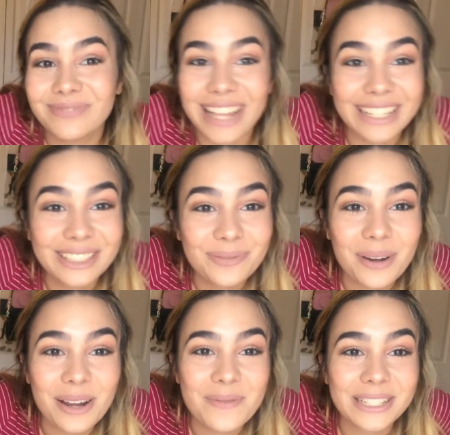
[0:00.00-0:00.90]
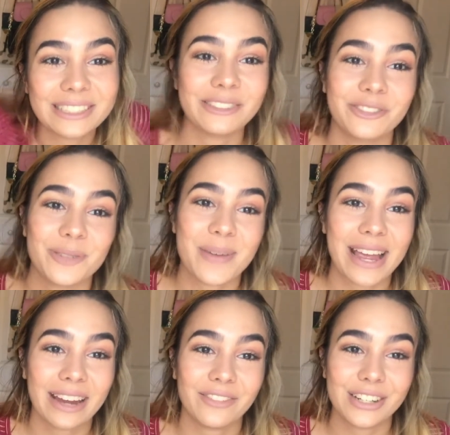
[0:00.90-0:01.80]
That's pretty much it for
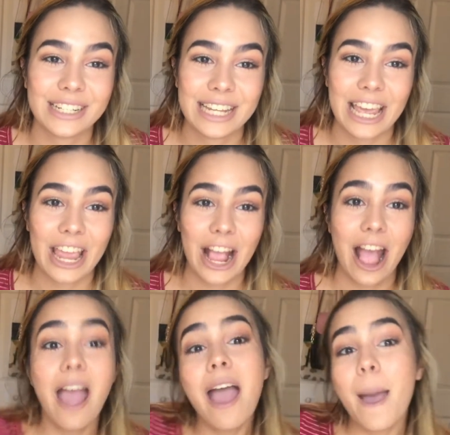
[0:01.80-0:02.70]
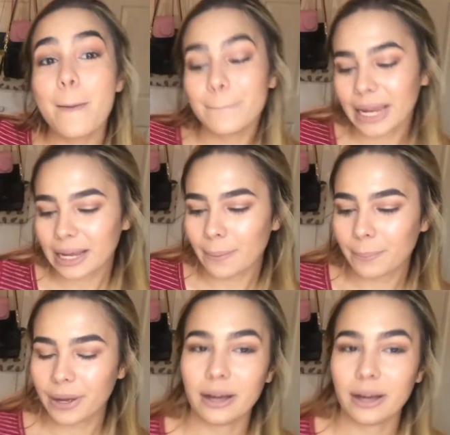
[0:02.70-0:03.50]
my everyday makeup.